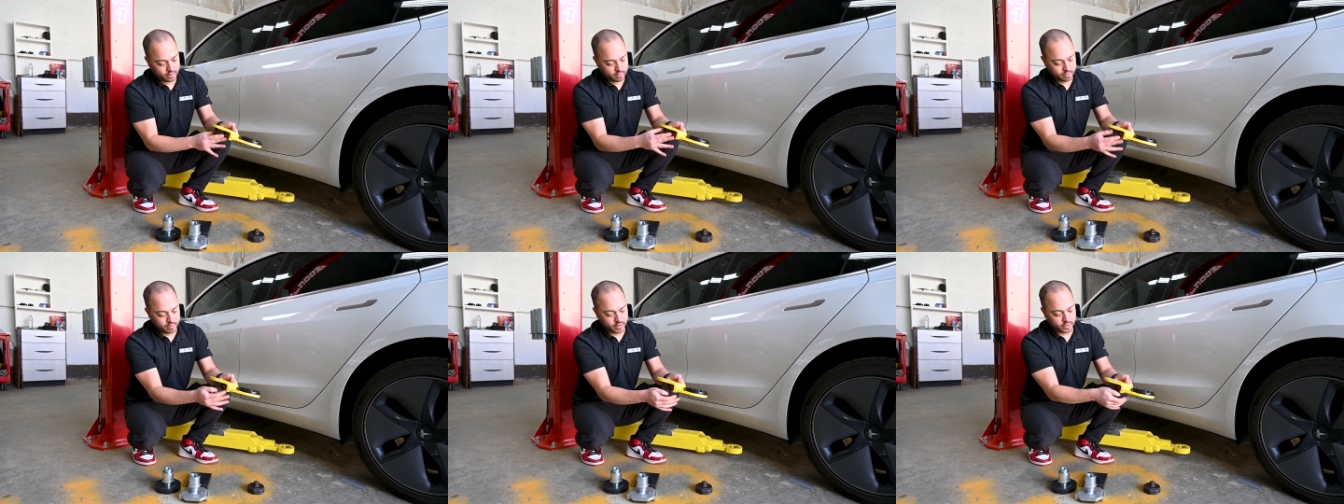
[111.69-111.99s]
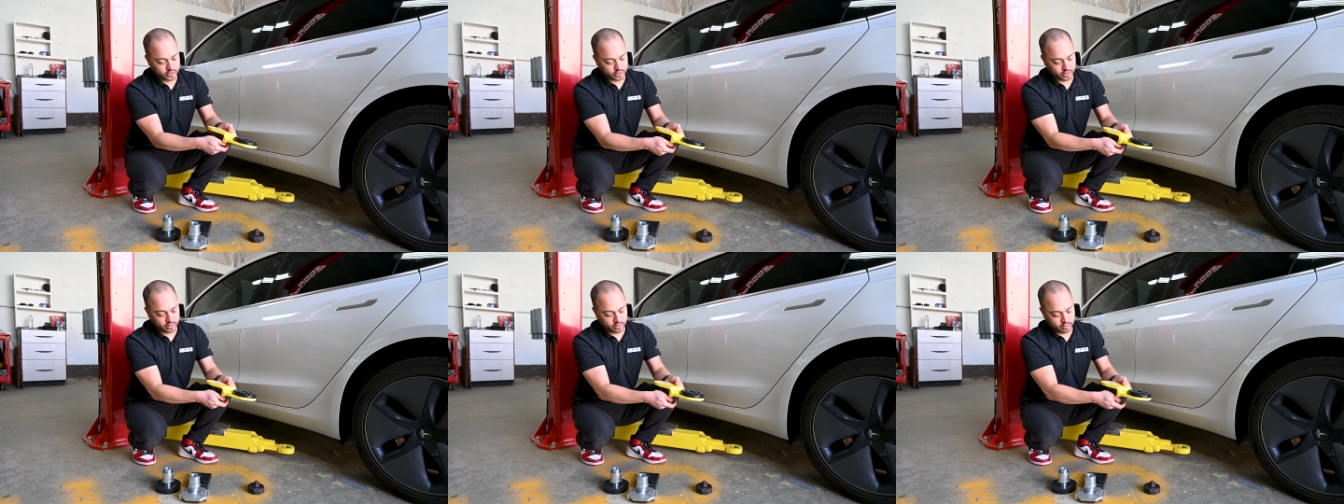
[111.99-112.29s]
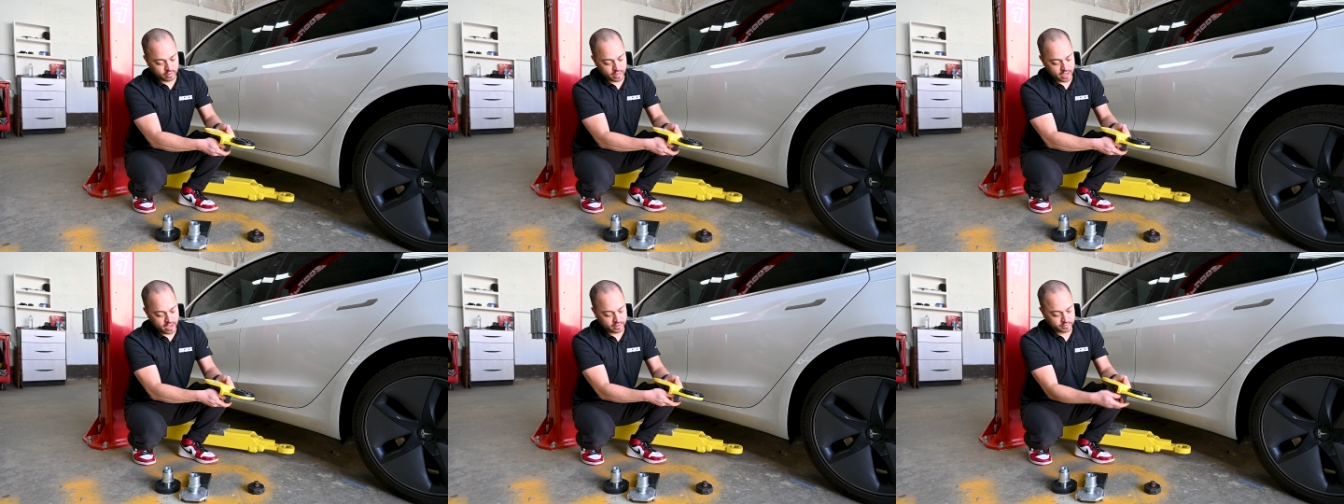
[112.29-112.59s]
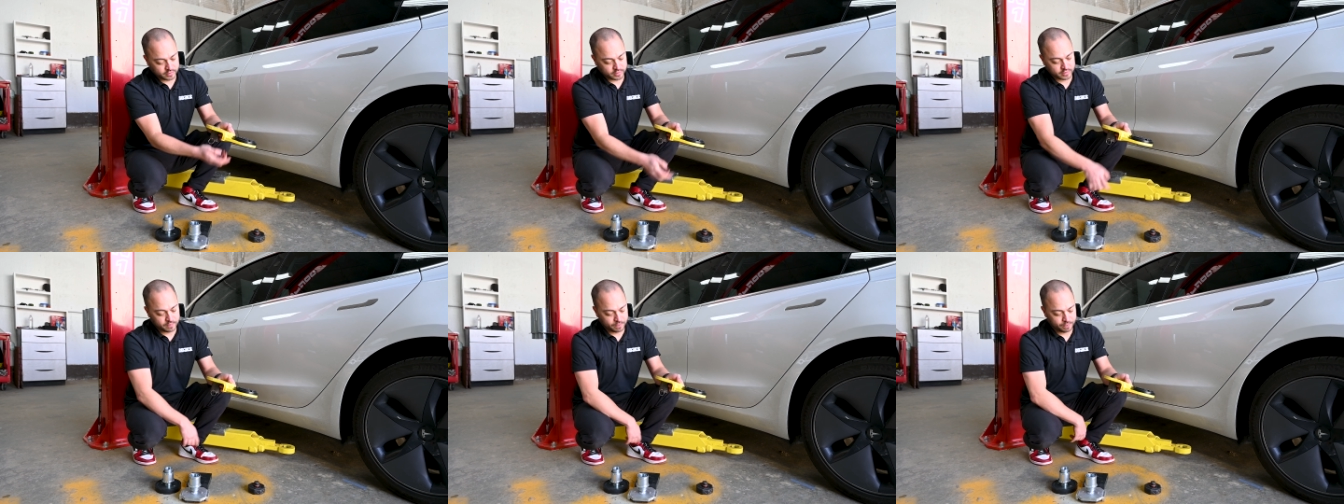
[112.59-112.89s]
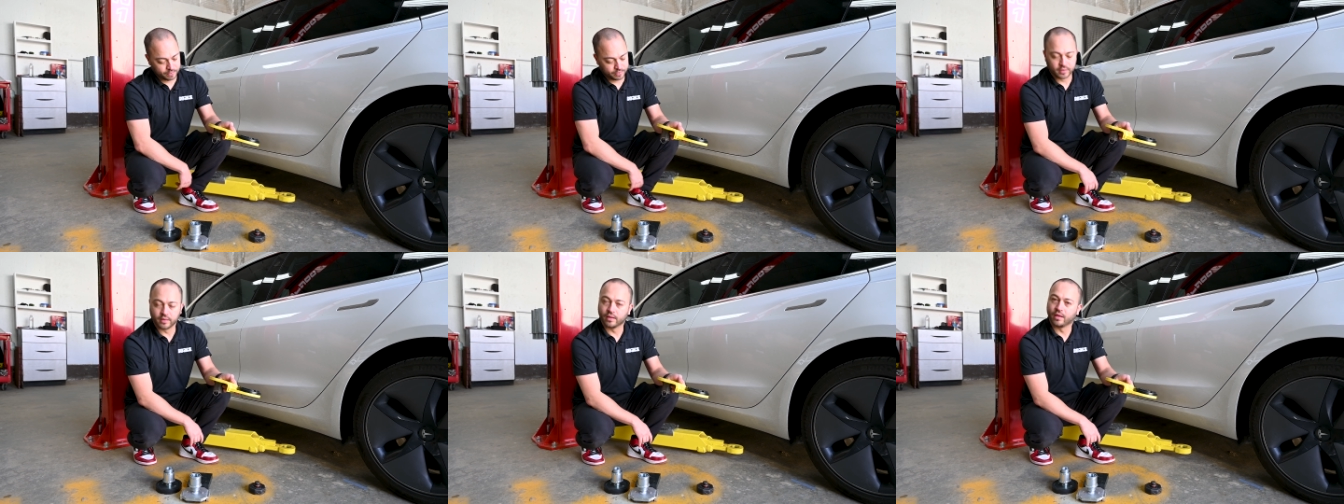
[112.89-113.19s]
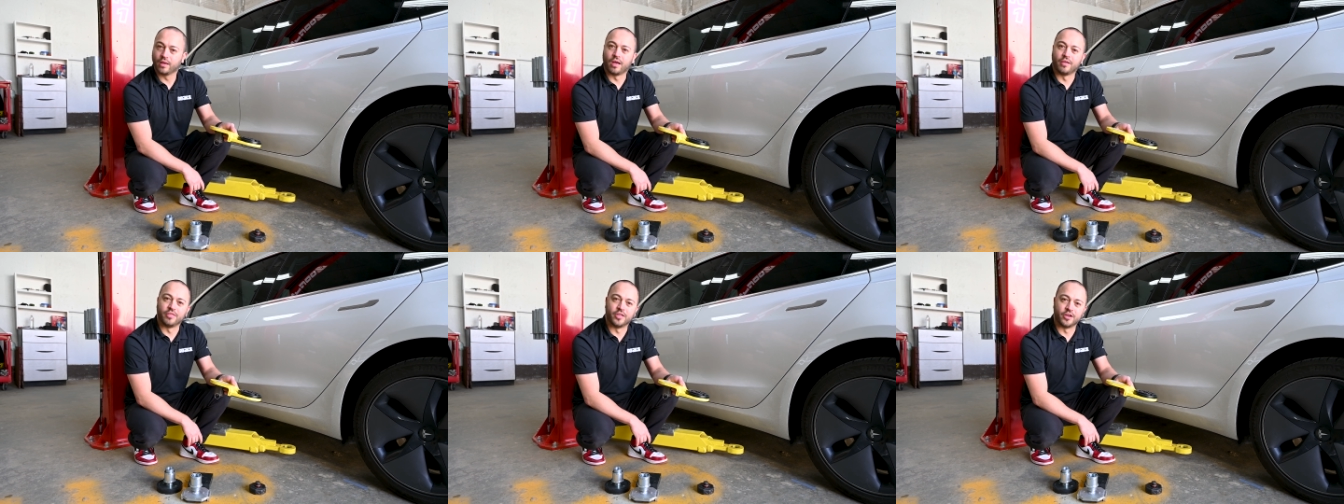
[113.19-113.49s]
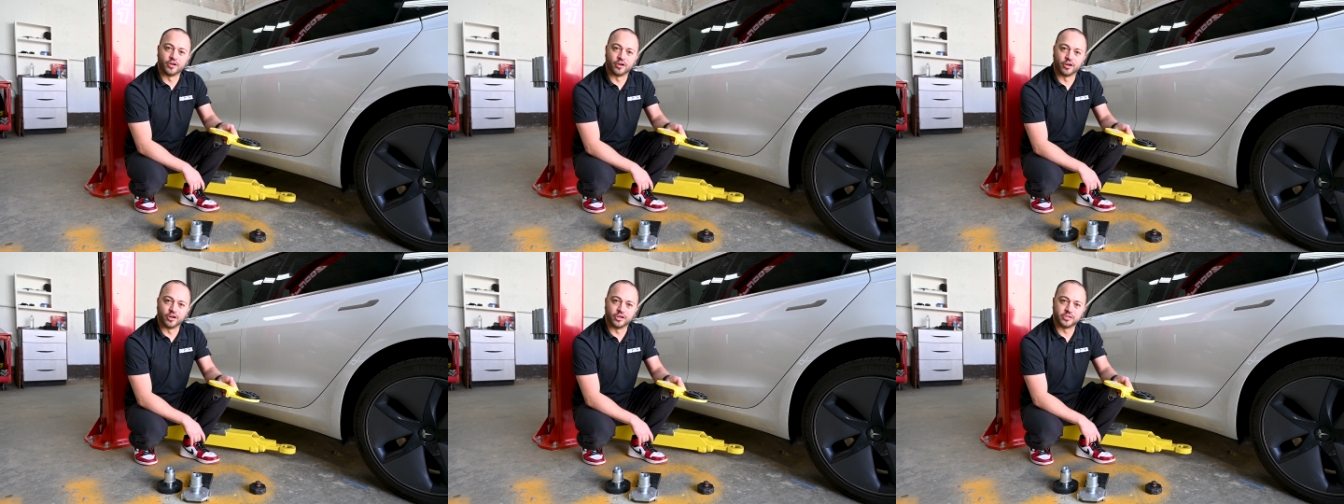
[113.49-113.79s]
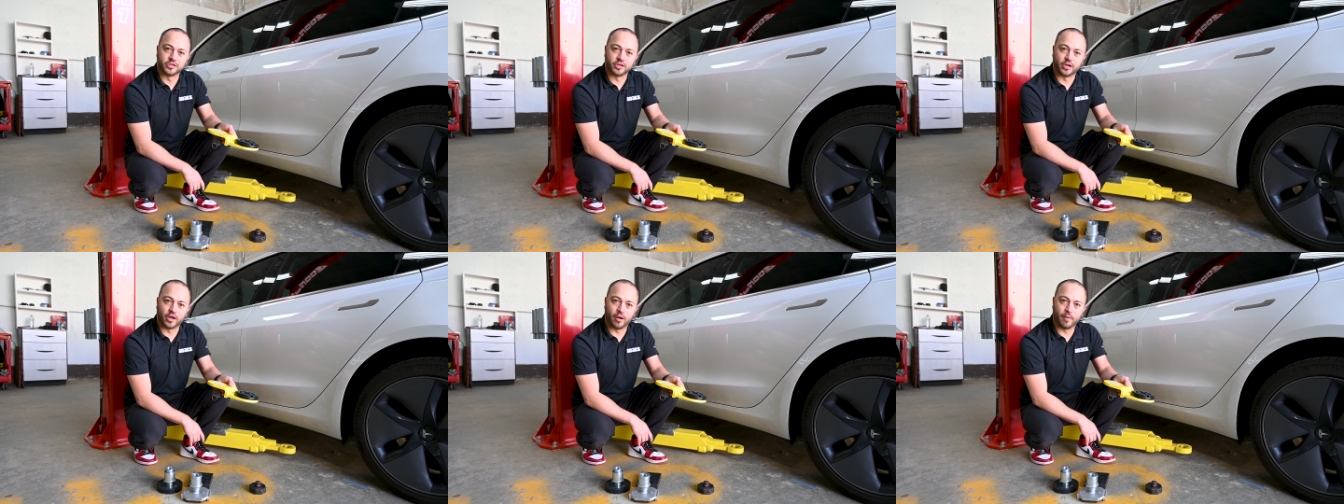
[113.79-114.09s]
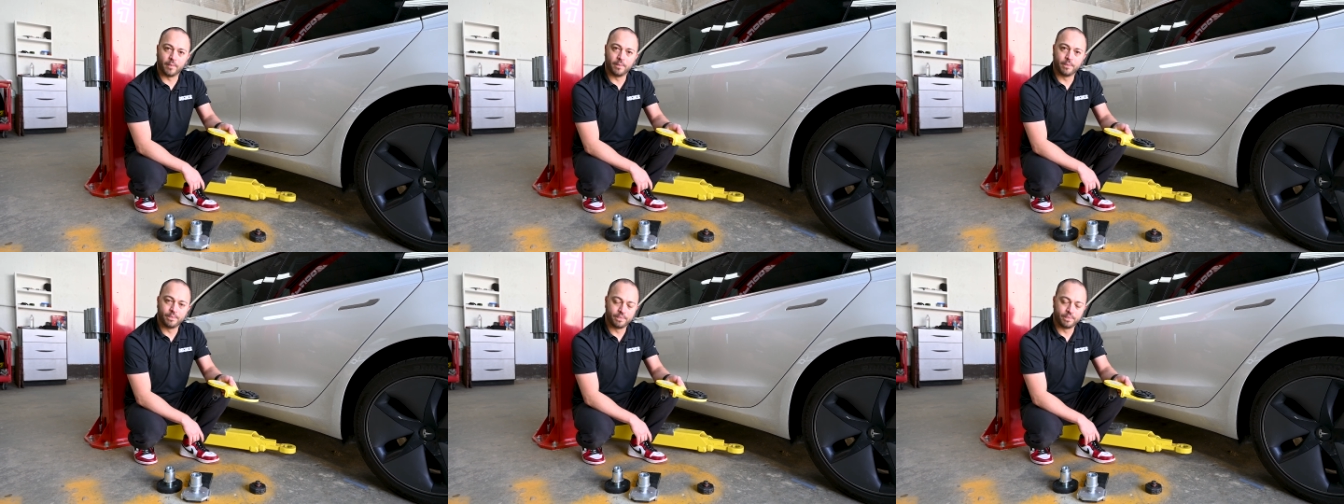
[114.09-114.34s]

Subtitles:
make sure it clasps, and then you're good to go.